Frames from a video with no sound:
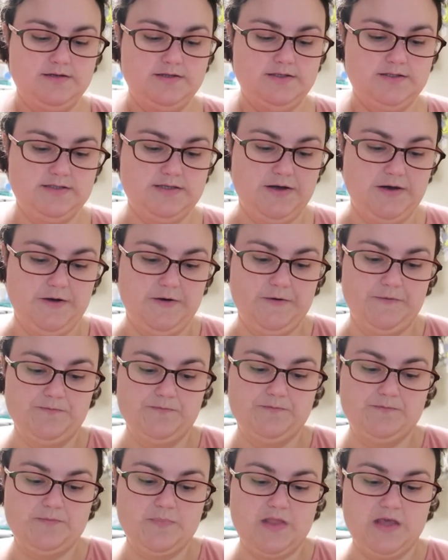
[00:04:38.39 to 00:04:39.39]
So
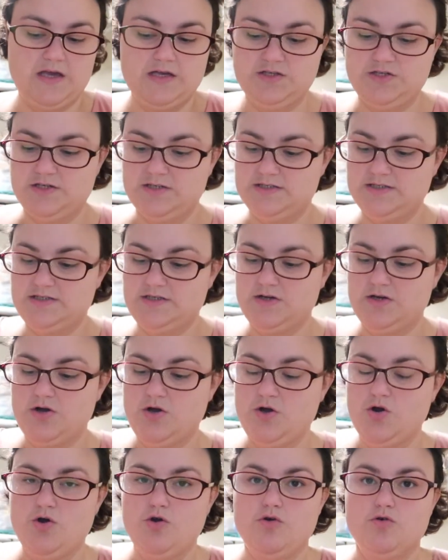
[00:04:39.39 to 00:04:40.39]
just
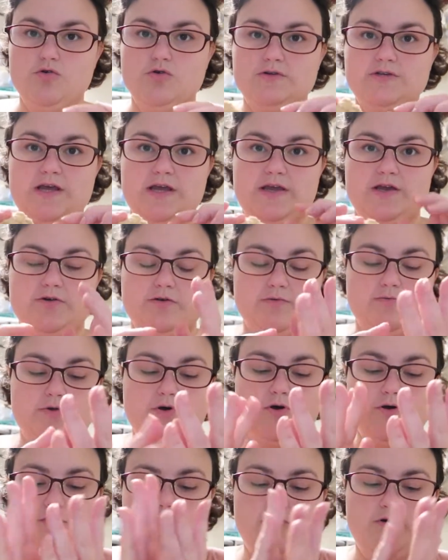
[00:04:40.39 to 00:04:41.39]
take your
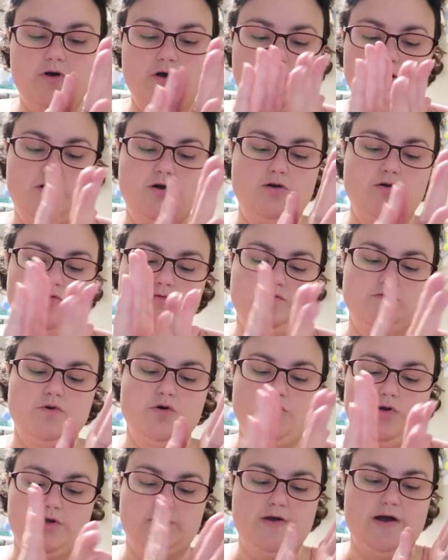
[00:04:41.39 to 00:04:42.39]
dough,
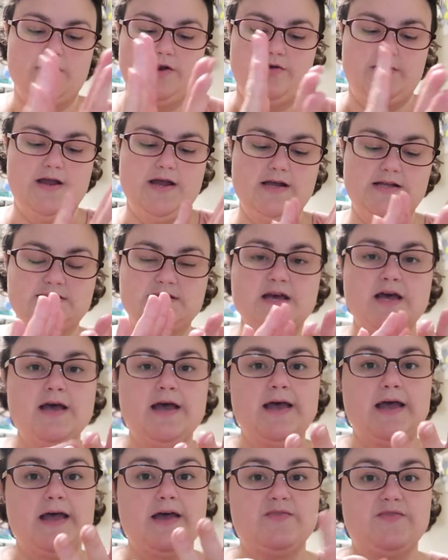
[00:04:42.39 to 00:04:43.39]
roll it around your hands.
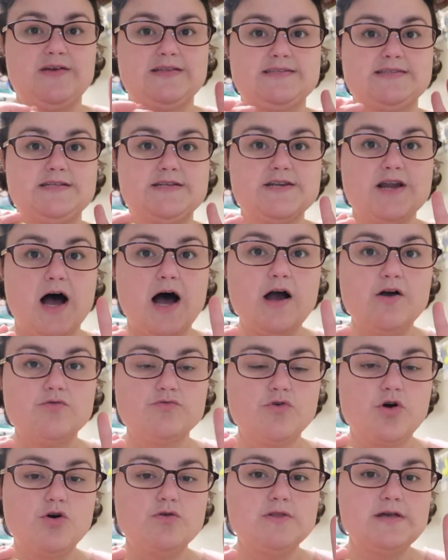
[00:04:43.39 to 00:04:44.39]
If it's not
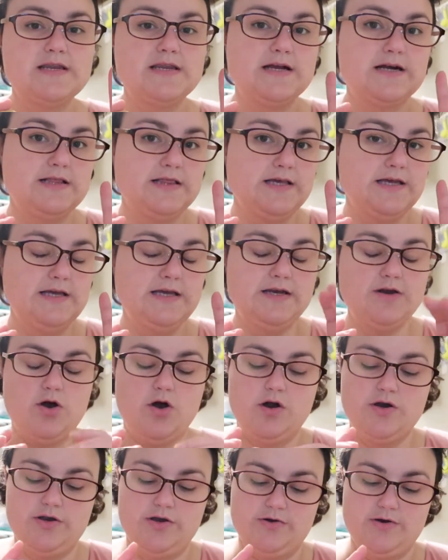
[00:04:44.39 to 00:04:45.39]
rolling clean
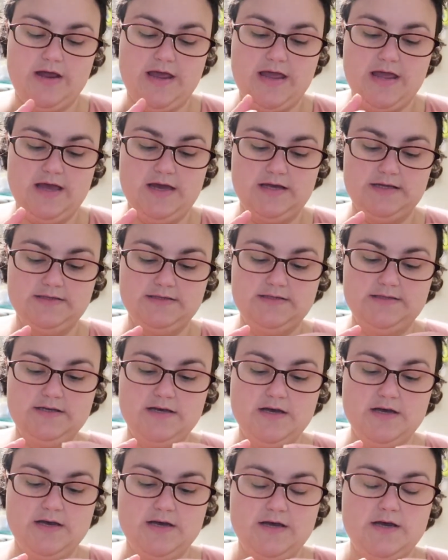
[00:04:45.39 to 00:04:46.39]
on your hands,
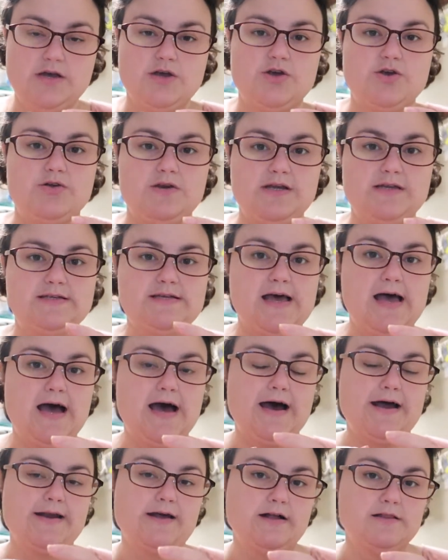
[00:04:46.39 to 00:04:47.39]
you need to
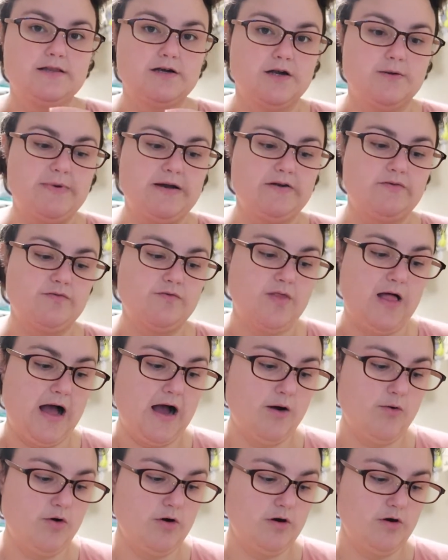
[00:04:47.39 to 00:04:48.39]
add a little bit of
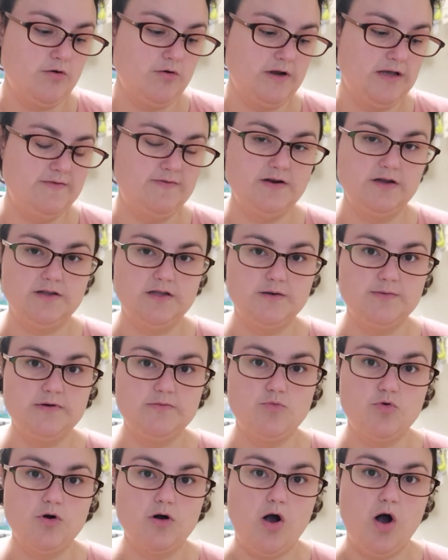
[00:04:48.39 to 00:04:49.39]
flour or even a little
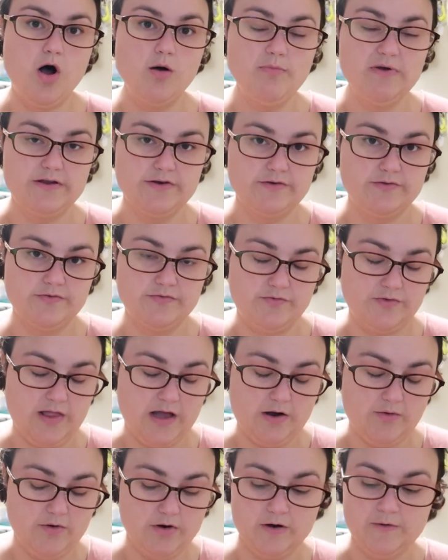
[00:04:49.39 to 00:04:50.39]
bit more almond
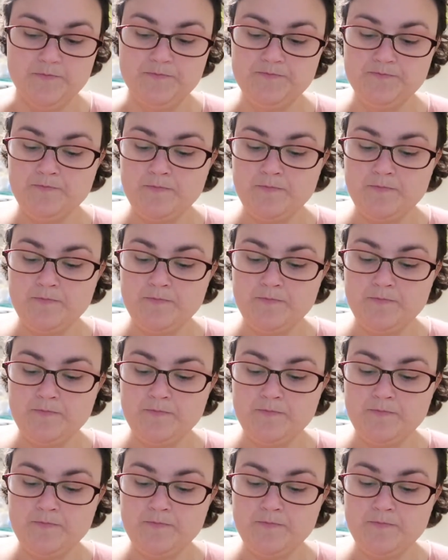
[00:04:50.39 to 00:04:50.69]
flour.